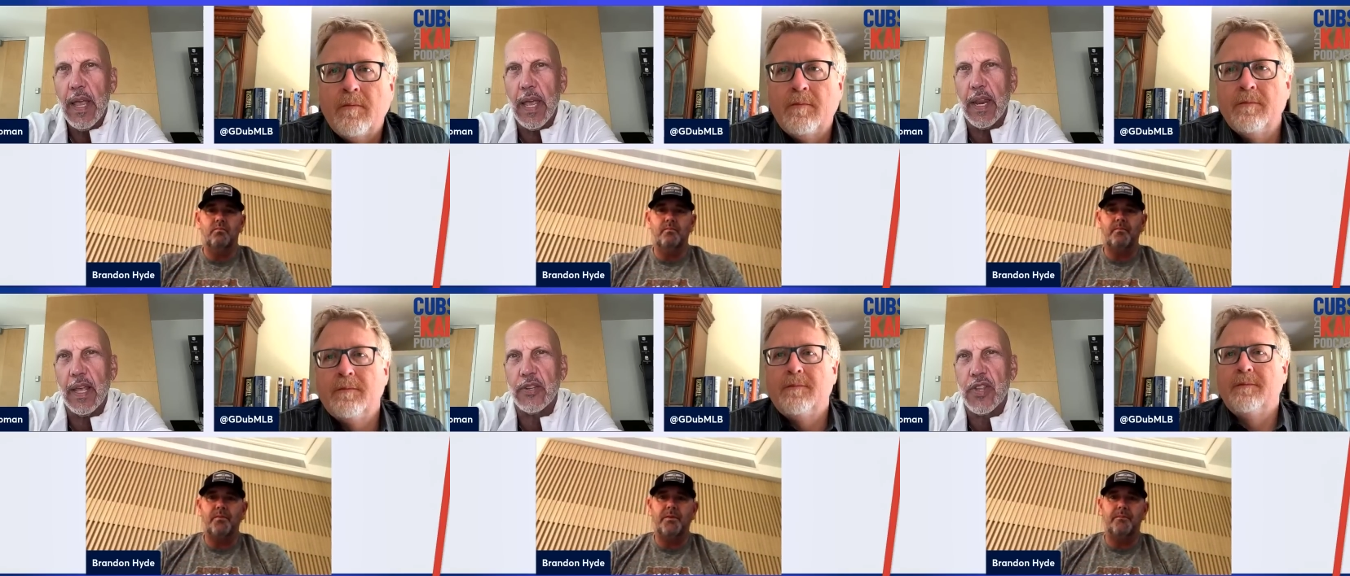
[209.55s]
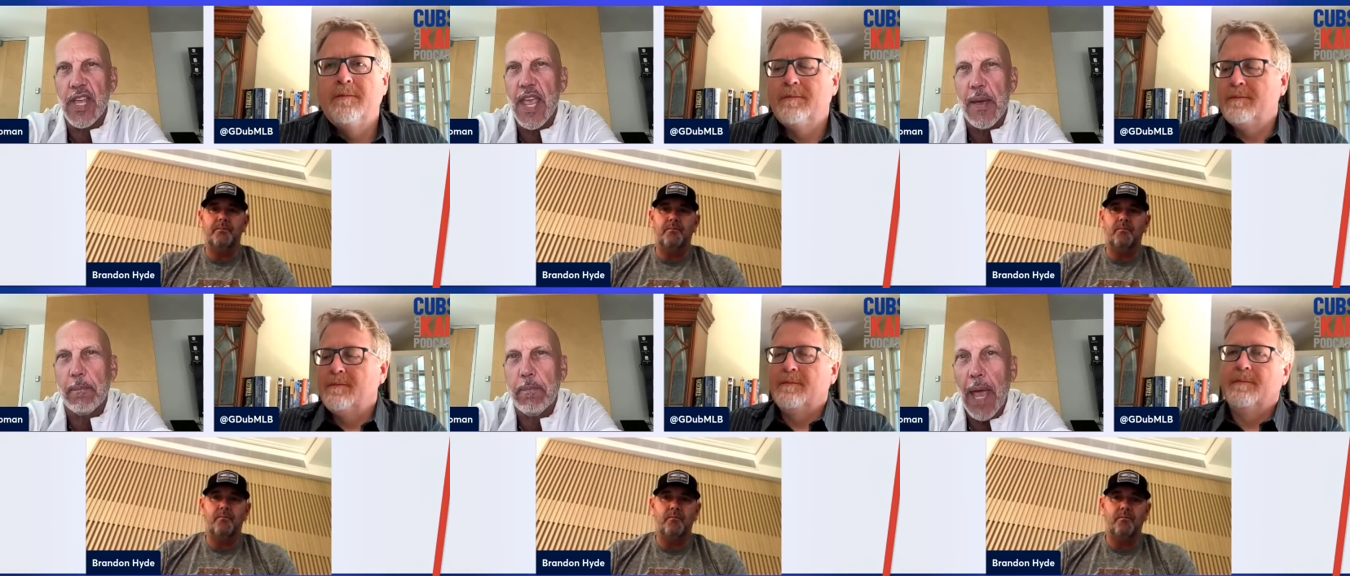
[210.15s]
Speaker 1: It is the
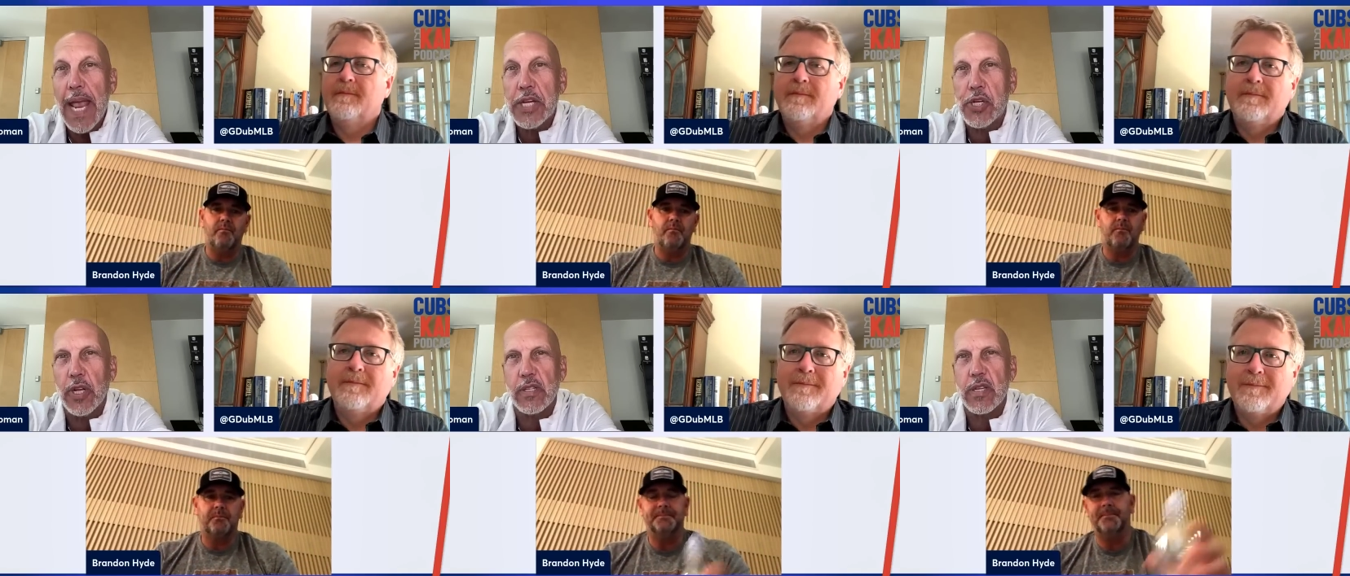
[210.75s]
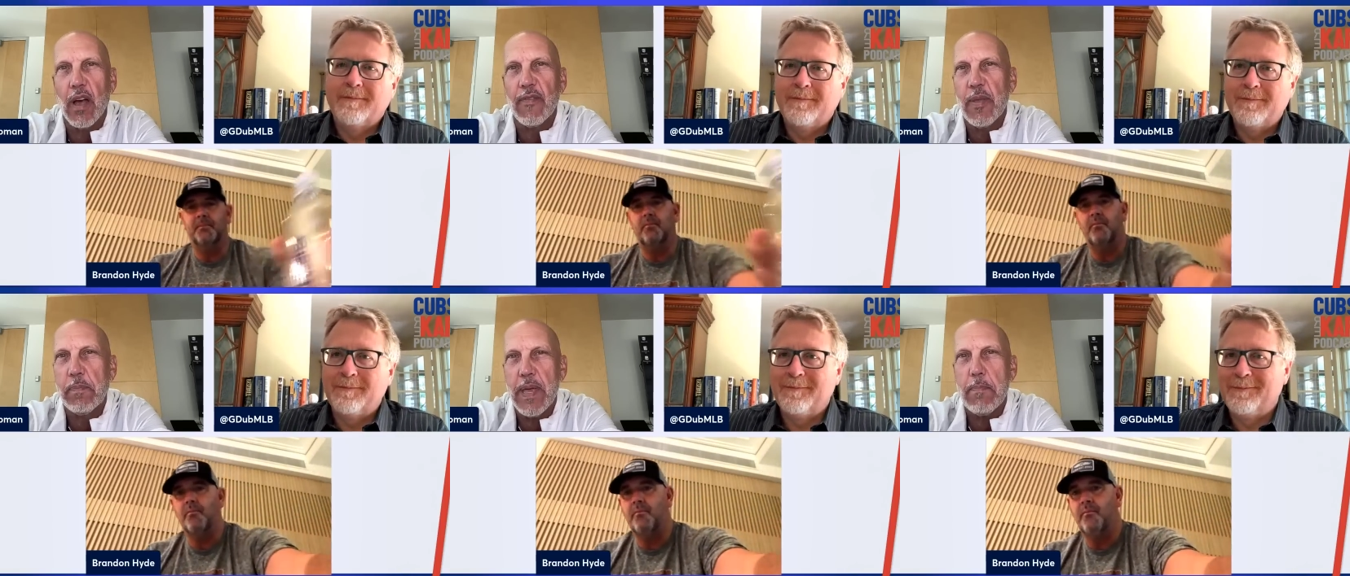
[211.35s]
impatience of
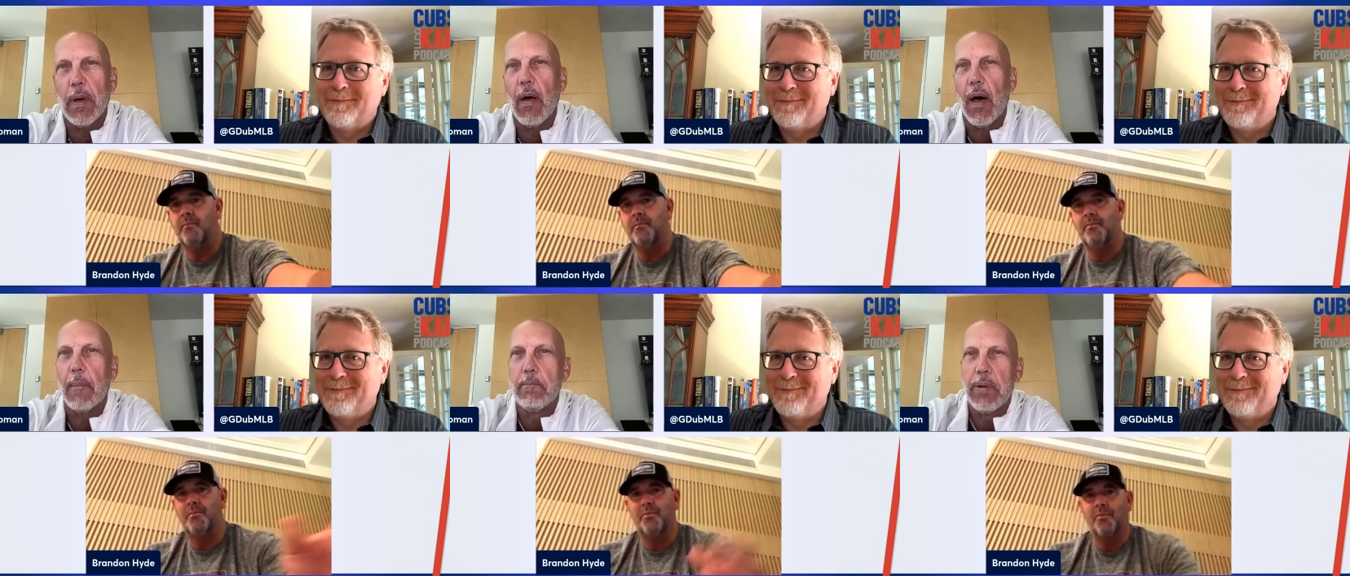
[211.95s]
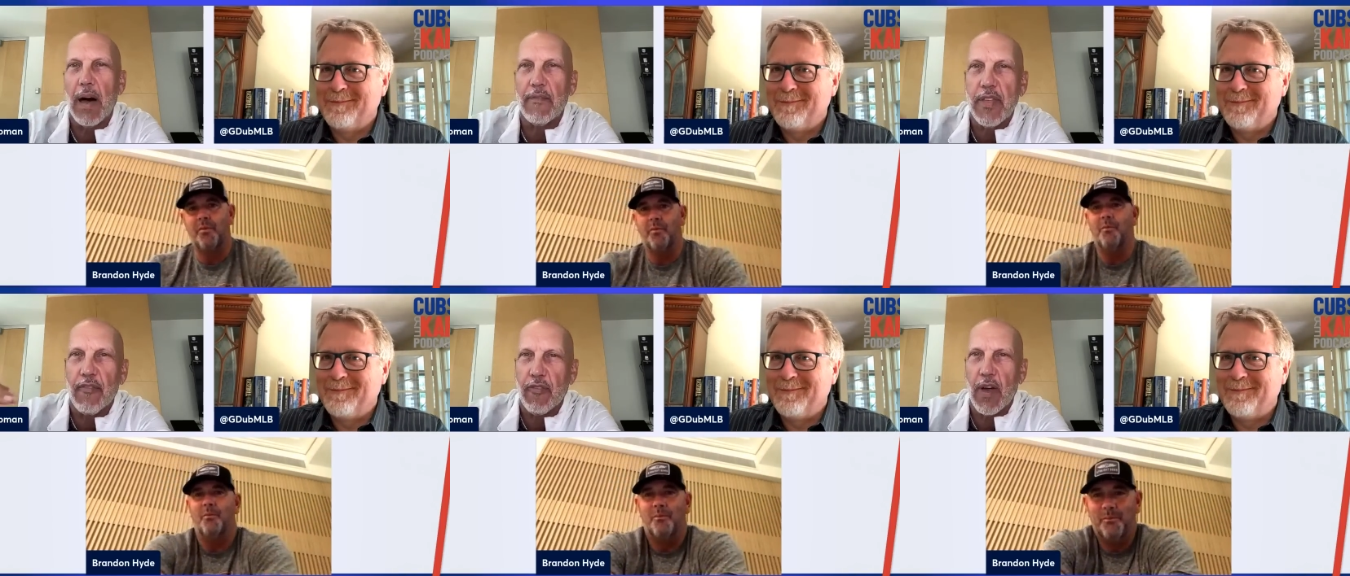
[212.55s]
the people
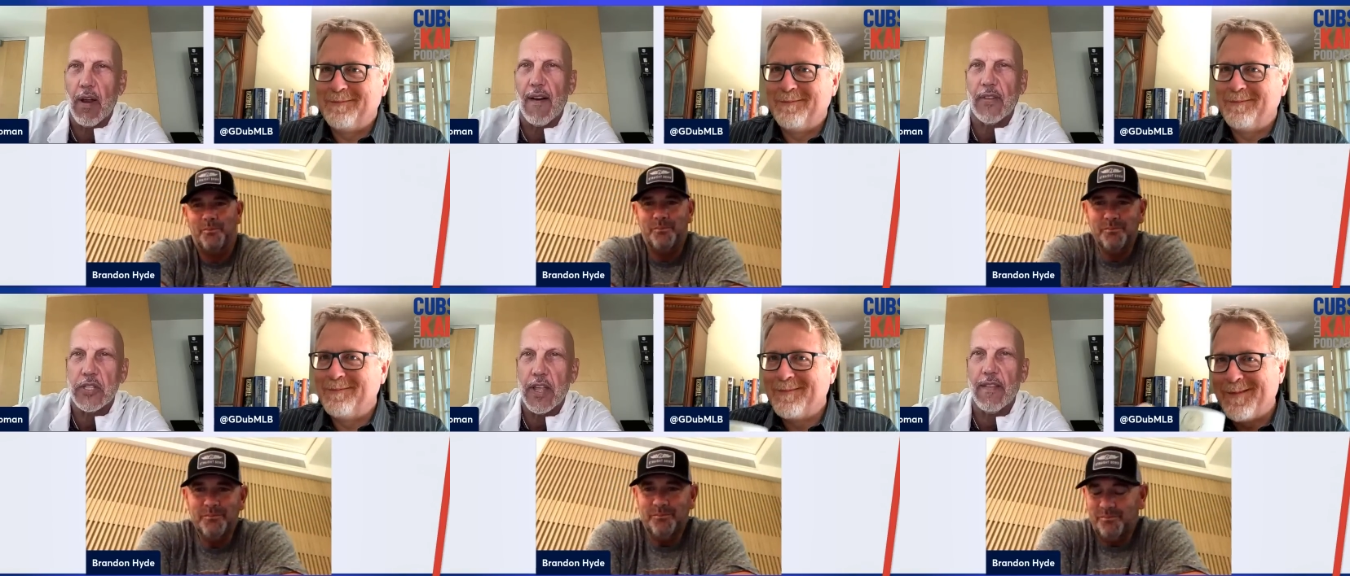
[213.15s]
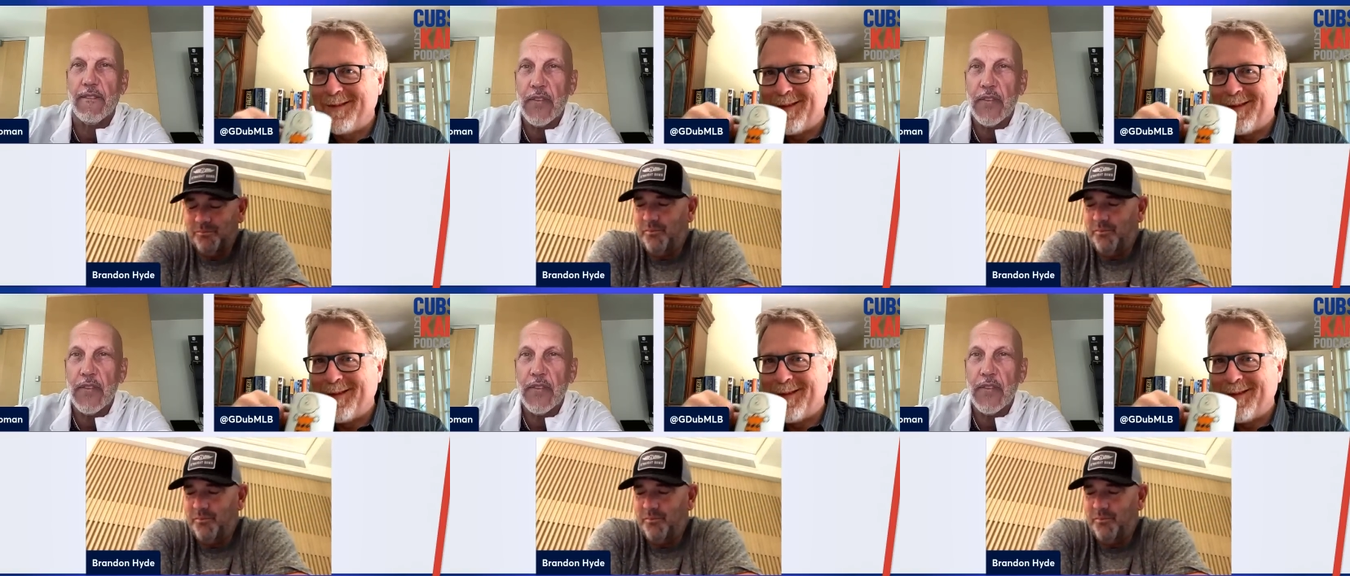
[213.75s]
above the front office and the